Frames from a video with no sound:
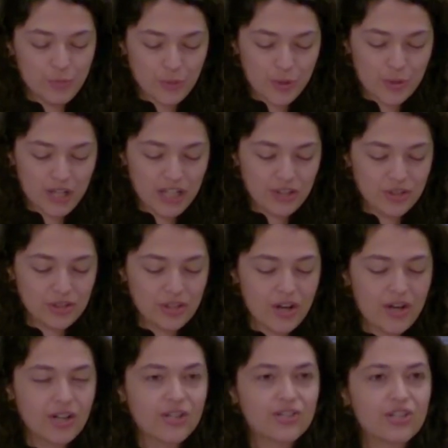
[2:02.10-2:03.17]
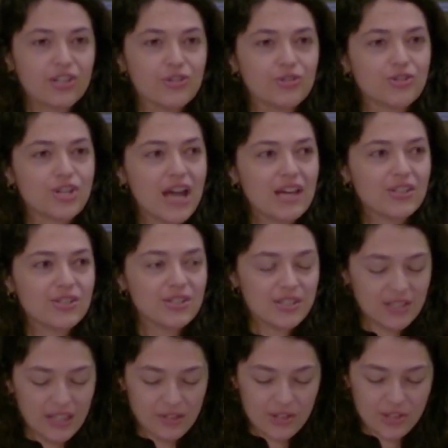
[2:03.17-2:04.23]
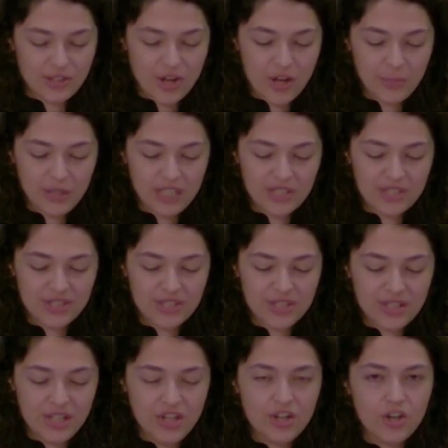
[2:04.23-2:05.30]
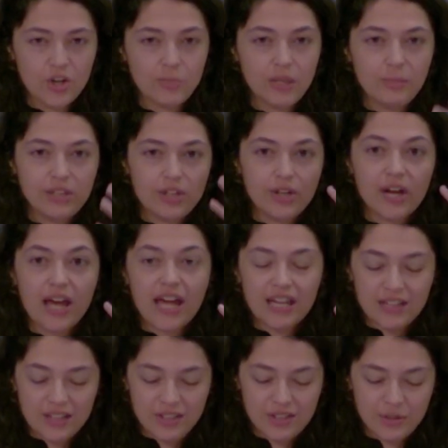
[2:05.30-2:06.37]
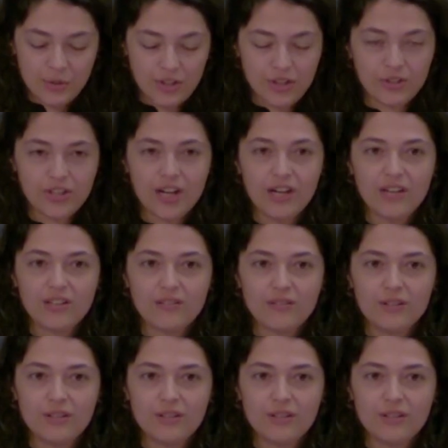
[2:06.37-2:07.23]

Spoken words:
root in your lungs and your chest like the psalmist, or maybe your head or your gut?